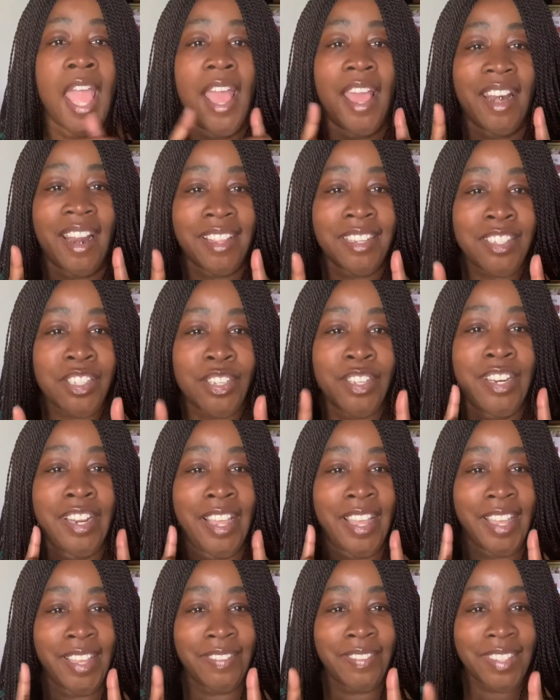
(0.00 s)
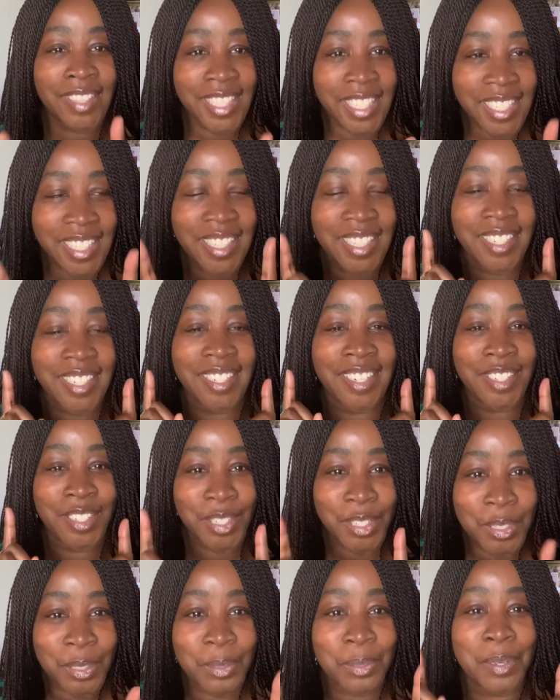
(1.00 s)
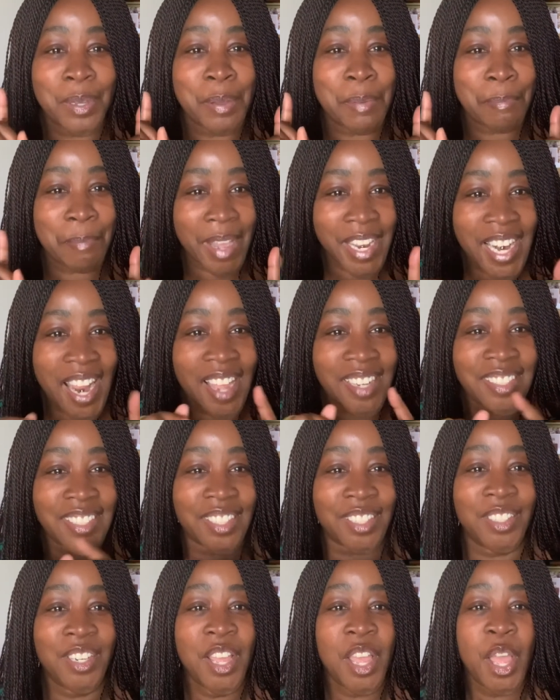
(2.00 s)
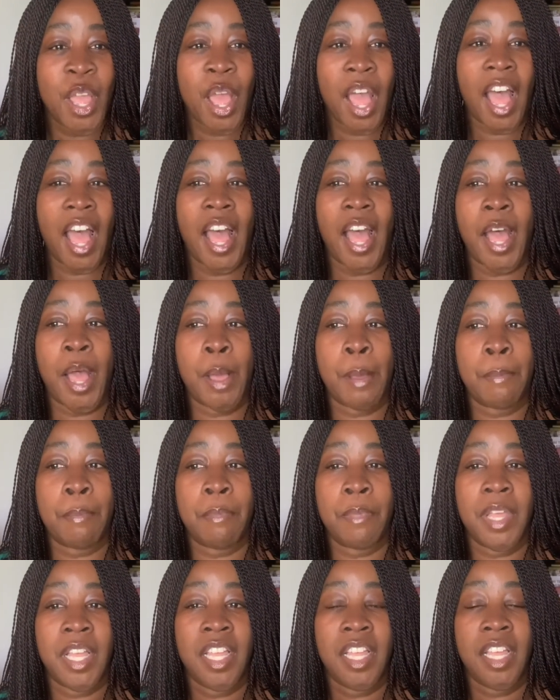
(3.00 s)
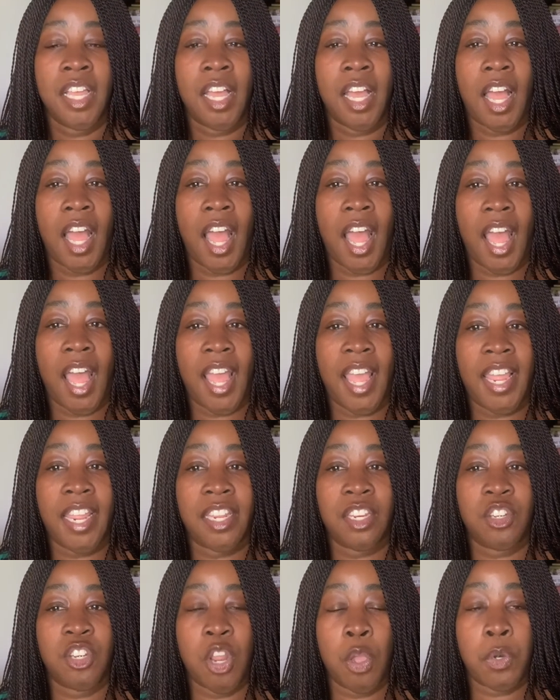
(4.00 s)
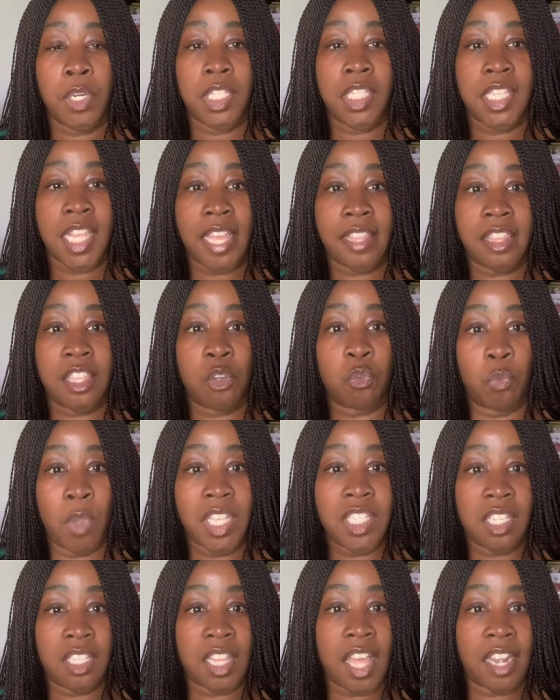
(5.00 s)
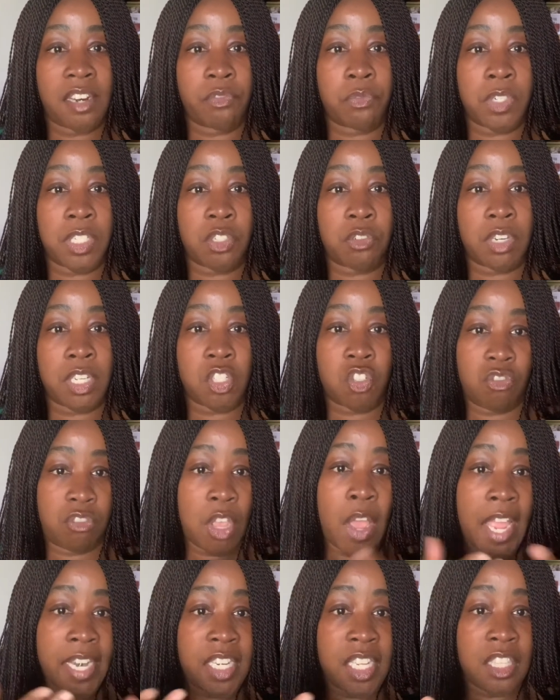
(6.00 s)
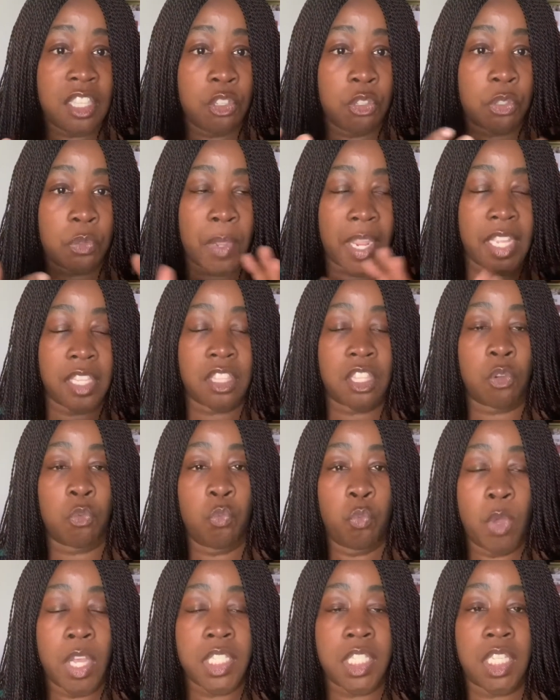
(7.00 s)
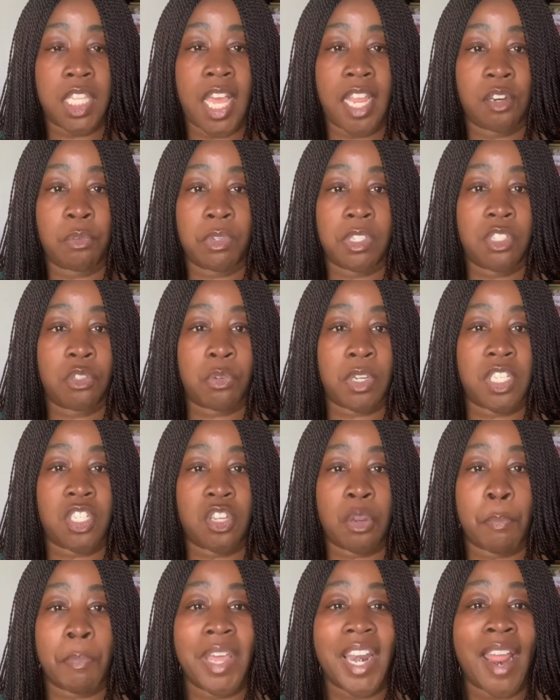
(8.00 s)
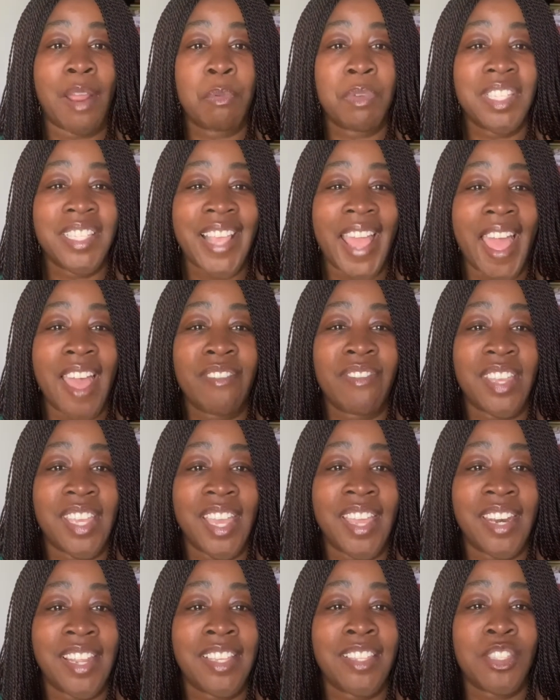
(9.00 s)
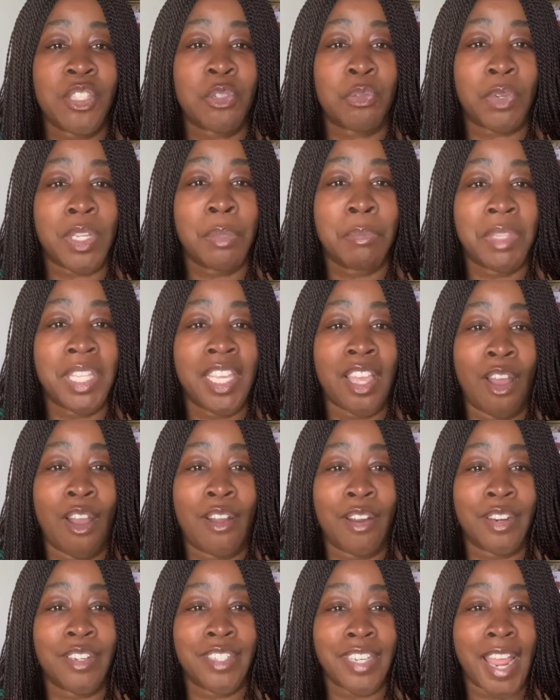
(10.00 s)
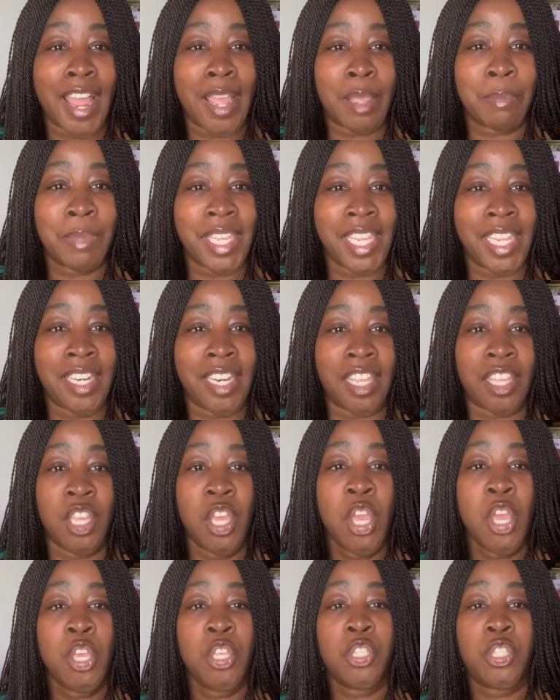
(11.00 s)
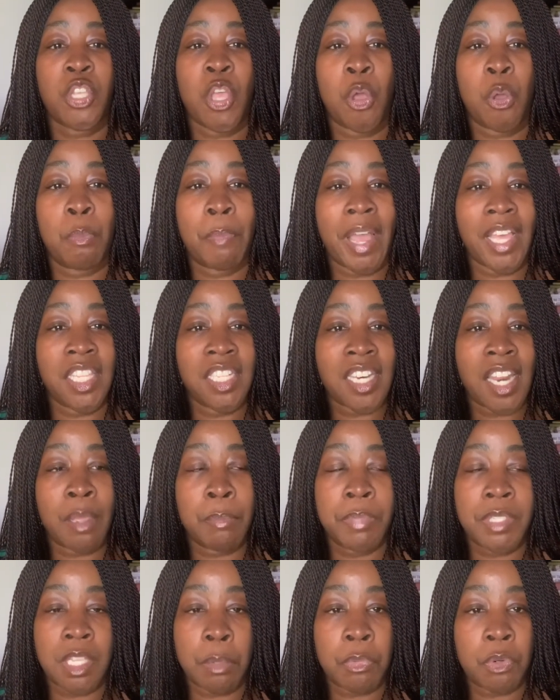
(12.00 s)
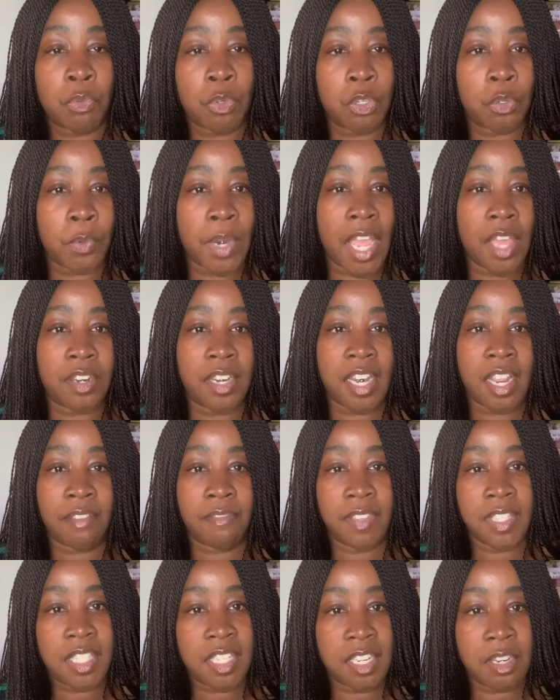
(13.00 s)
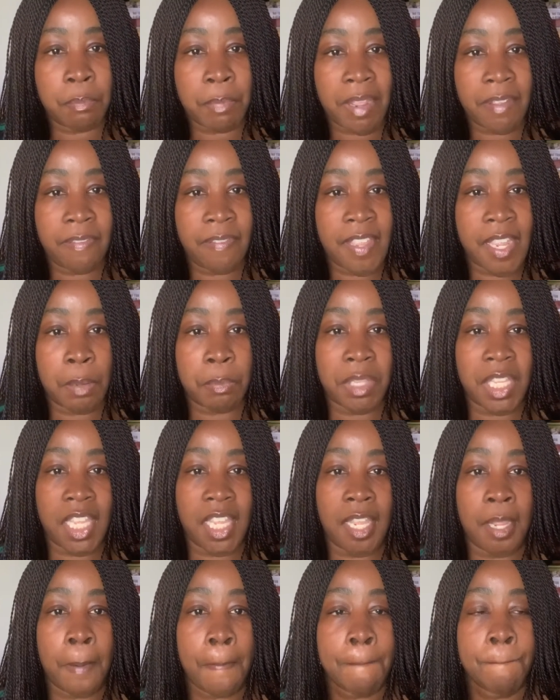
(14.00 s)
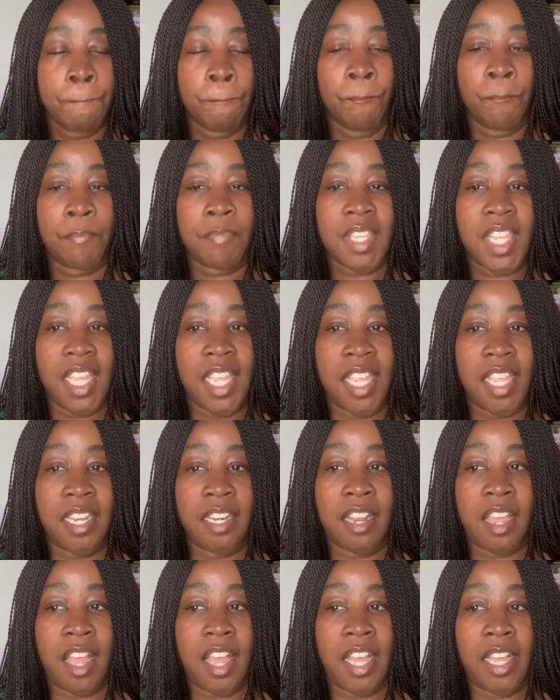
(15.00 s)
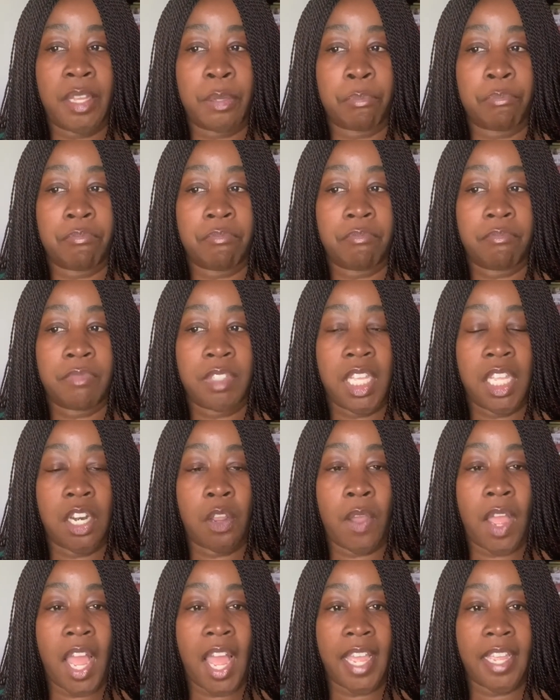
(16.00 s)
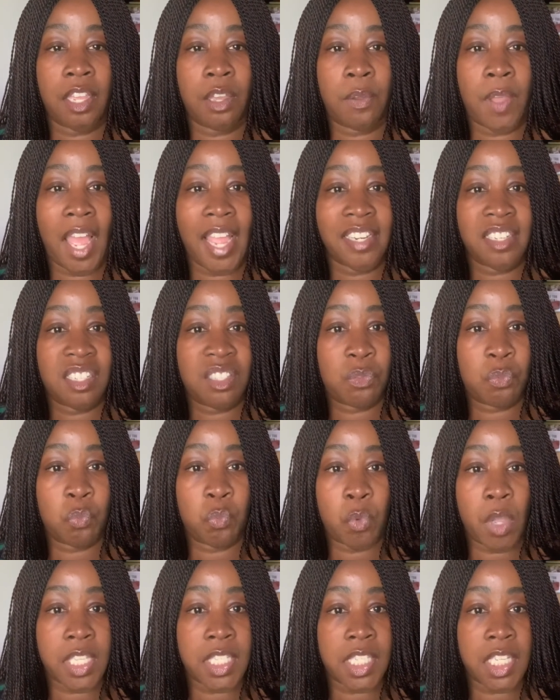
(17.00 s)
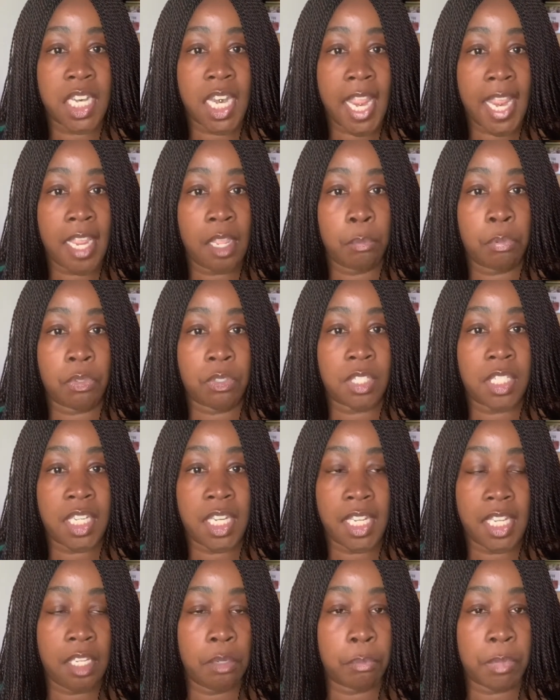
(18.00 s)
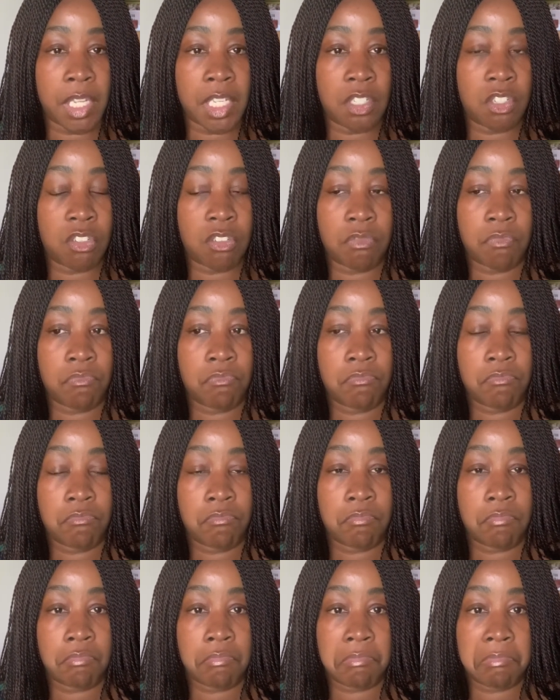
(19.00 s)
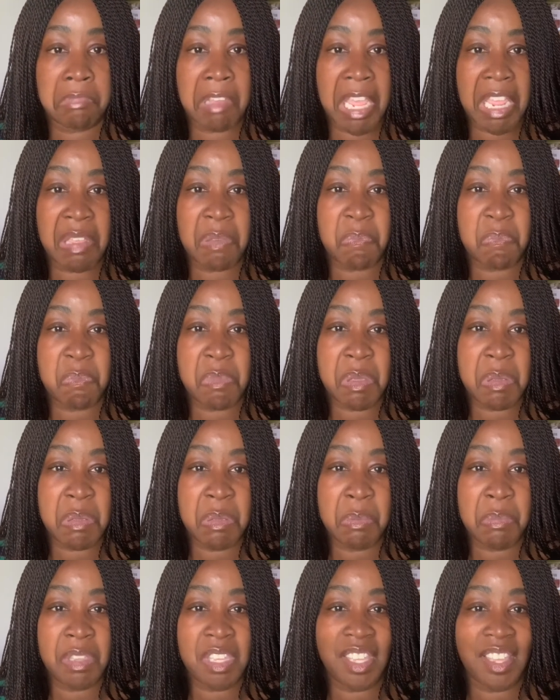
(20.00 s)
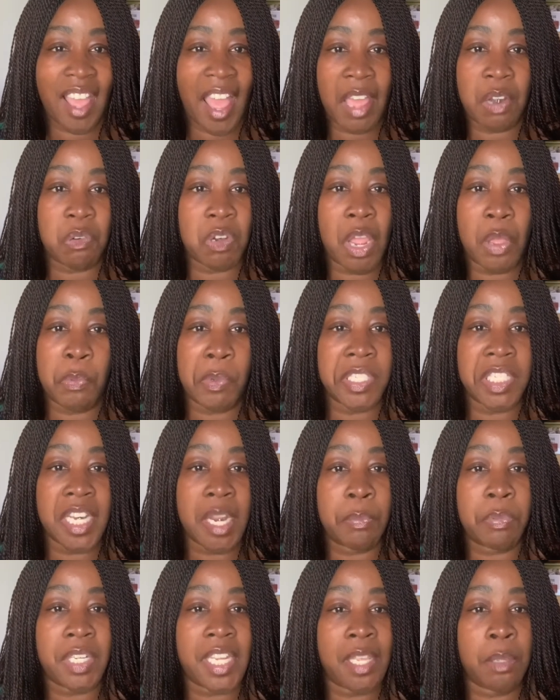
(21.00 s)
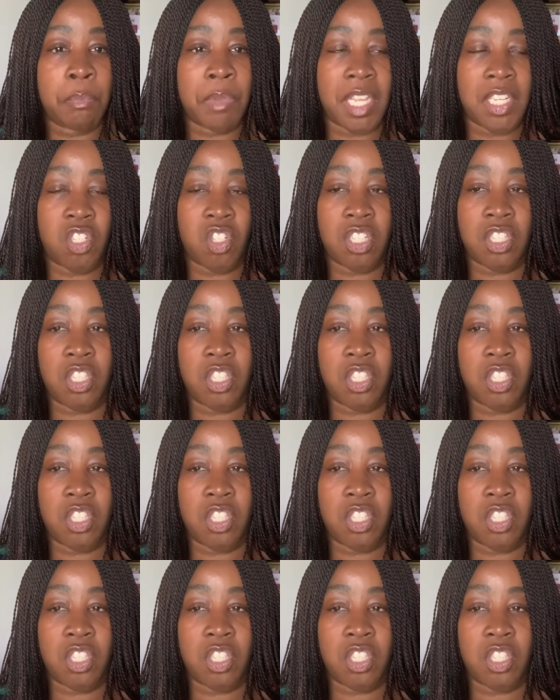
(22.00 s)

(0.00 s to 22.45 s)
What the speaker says: And I should have listened to my doctor. I noticed that there was a lot of restriction. So I did lose weight. There was a lot of restriction, but I was having an extremely hard time eating. So by the time summer rolled around and I visited my family in Ohio, I just wasn't able to eat much. Maybe, I don't know, I wasn't able to eat much.